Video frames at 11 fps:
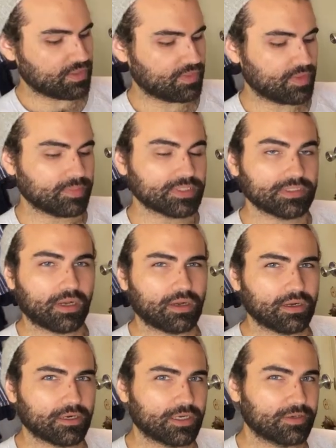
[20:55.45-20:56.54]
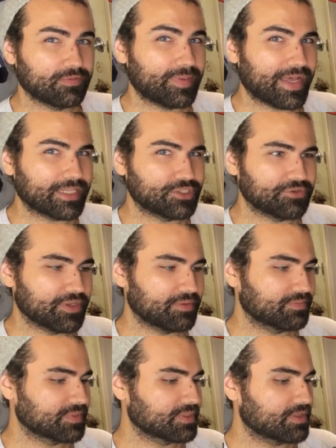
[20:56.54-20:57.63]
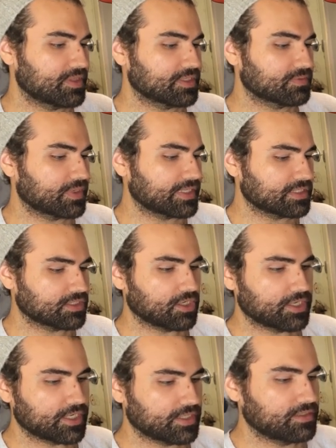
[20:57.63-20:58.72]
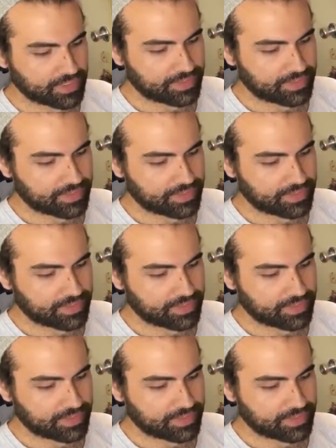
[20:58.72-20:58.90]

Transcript: The Bazaar of Bad Dreams. This one I started.